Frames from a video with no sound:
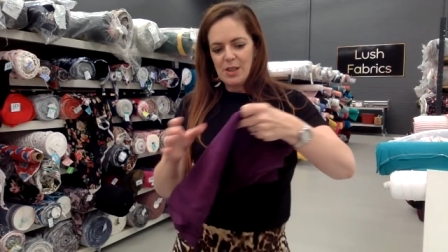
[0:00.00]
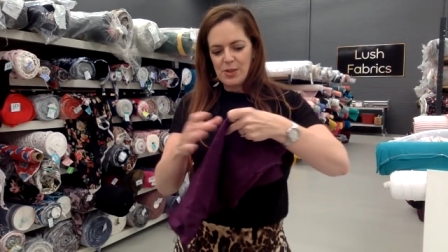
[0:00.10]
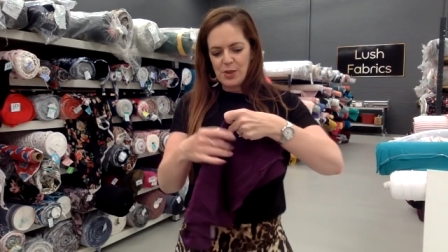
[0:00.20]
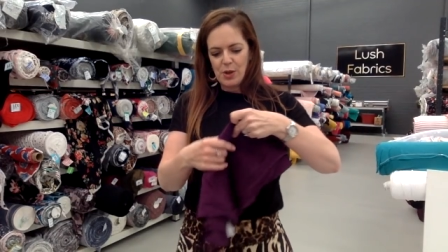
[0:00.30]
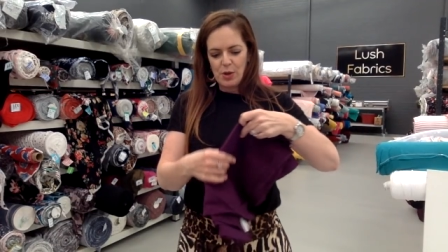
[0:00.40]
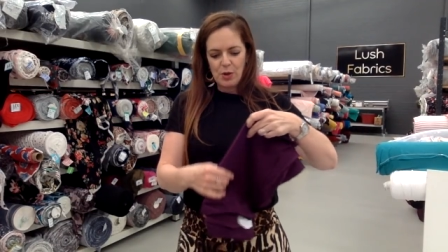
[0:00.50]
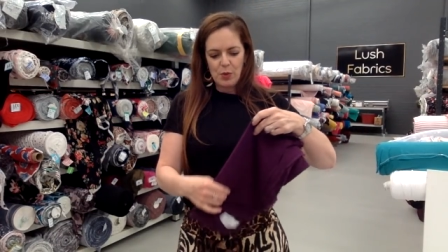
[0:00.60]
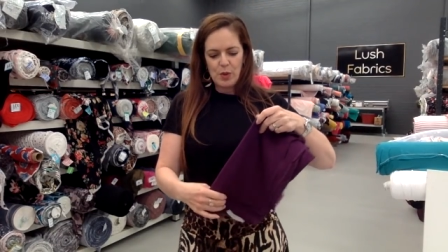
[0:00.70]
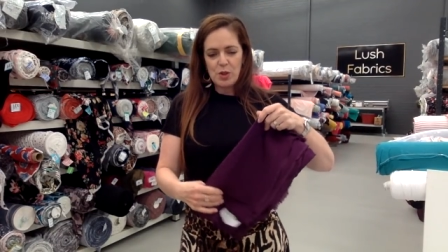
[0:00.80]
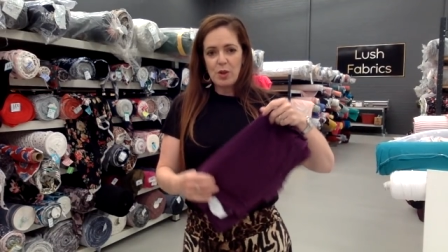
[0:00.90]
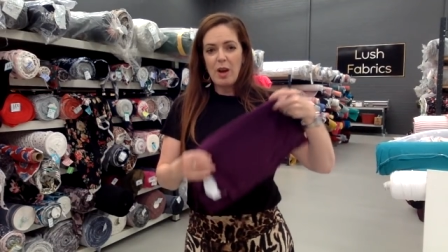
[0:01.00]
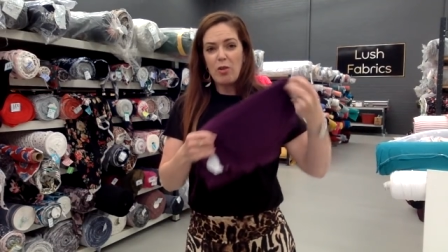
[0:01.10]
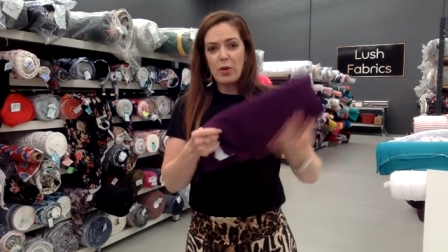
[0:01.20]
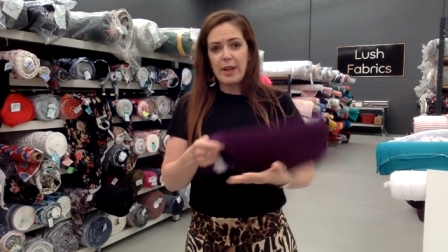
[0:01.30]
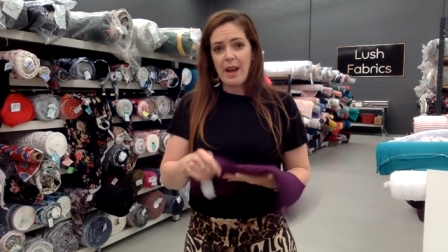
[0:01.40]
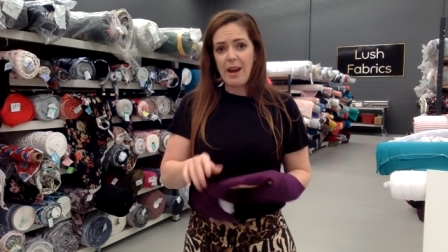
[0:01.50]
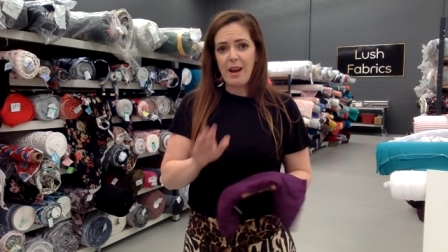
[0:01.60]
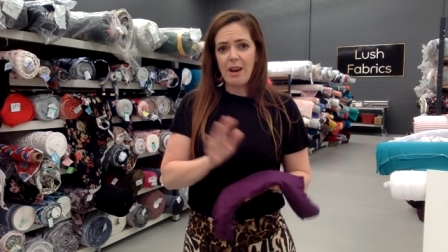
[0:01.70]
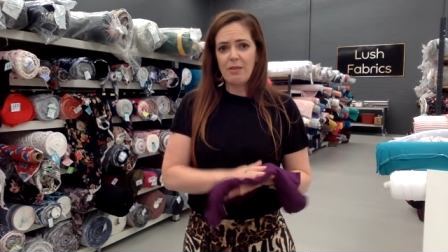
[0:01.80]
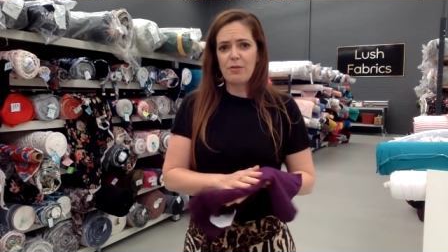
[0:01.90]
So we do already
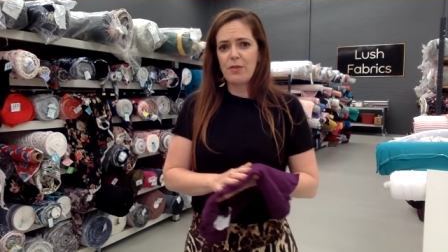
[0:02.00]
have